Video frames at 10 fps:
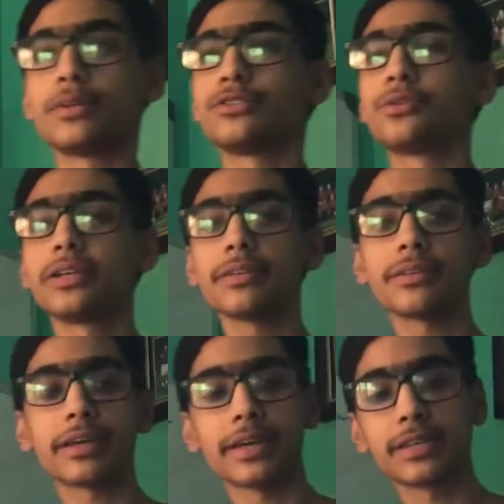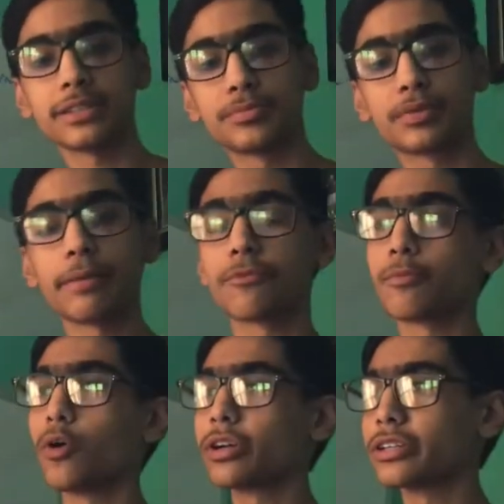you enjoyed it and subscribe
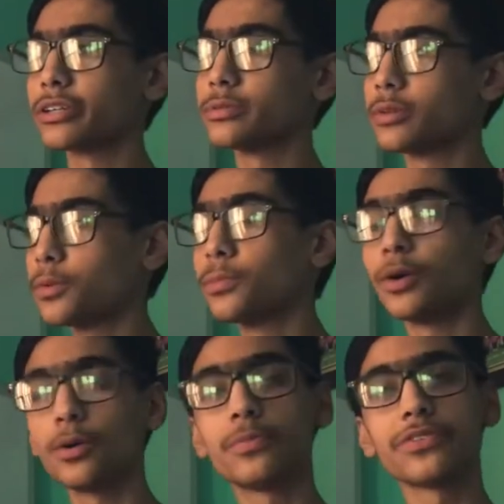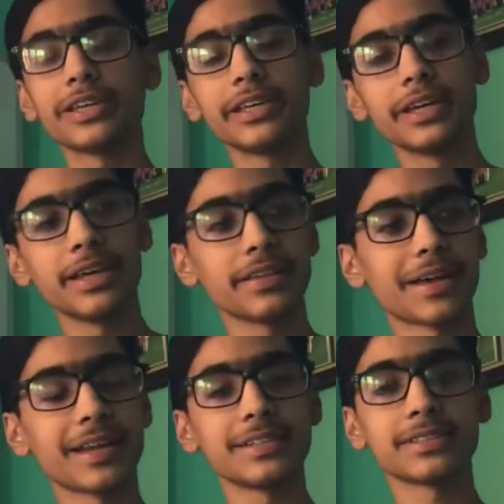for more. Hopefully
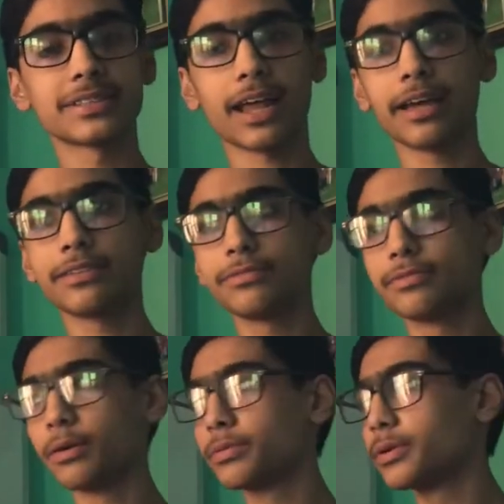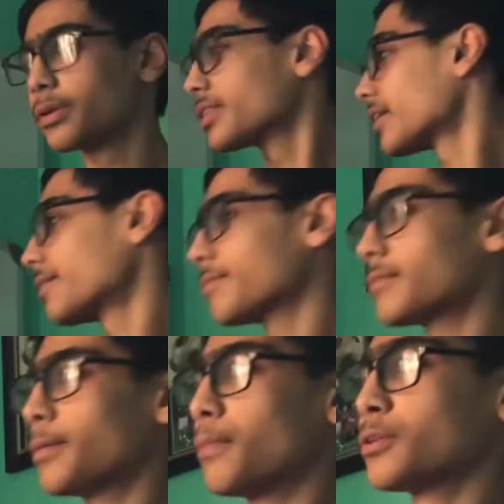that is, and I don't go on like
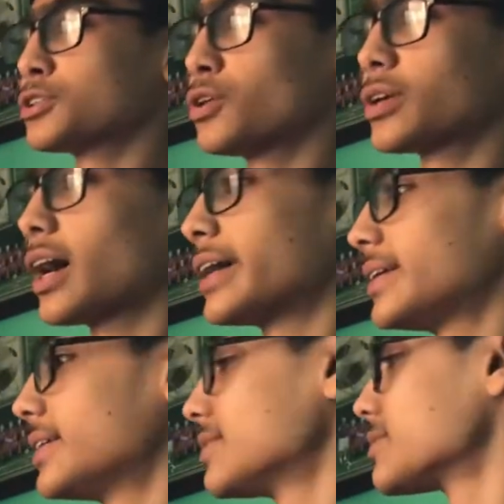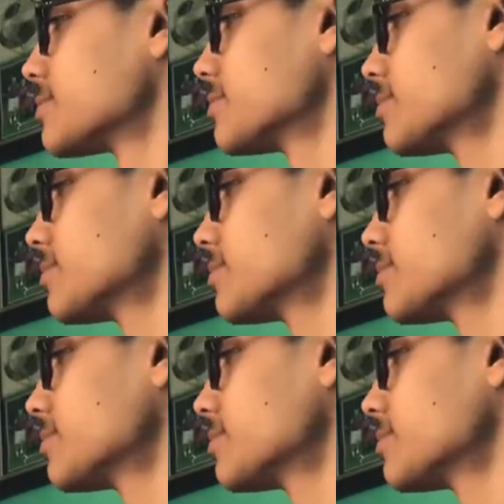a month-long hiatus